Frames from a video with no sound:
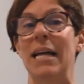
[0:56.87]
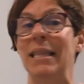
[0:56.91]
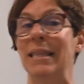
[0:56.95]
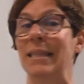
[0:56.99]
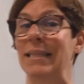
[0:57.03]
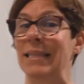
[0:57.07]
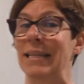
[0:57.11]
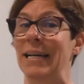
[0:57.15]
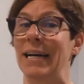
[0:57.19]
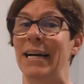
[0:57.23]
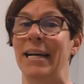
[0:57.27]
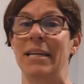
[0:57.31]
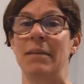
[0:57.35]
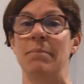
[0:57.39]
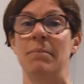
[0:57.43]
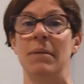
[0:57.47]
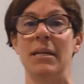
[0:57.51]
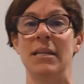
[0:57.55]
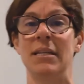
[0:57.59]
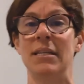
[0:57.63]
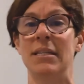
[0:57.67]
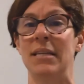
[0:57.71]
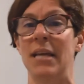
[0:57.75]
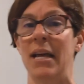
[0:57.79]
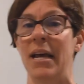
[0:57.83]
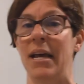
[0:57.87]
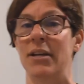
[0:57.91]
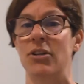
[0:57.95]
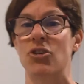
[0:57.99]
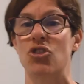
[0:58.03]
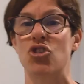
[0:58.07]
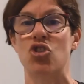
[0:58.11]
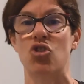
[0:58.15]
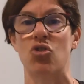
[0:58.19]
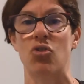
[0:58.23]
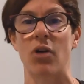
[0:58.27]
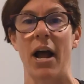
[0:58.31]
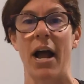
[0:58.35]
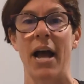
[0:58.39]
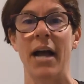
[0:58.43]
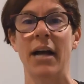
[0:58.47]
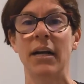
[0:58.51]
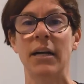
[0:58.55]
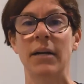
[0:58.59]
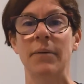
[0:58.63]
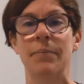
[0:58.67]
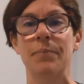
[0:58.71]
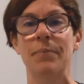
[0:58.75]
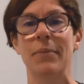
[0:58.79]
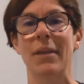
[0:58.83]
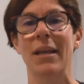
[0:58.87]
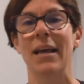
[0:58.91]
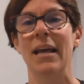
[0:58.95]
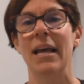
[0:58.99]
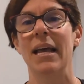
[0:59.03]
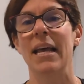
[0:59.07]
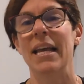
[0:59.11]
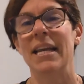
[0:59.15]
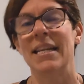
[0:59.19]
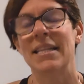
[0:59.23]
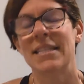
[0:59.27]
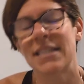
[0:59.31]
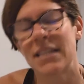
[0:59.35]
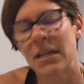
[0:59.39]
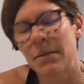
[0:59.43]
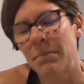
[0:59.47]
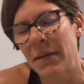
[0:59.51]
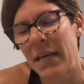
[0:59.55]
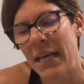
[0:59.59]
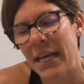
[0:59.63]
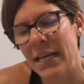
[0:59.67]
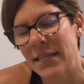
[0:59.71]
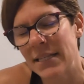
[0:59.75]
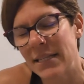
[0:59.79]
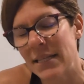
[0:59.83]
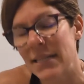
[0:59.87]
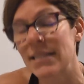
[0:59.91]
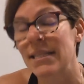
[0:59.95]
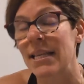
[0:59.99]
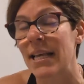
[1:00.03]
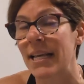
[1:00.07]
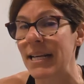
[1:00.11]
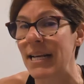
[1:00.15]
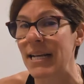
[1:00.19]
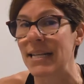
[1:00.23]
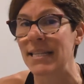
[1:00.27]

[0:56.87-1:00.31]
alignment and track. In some cases, like I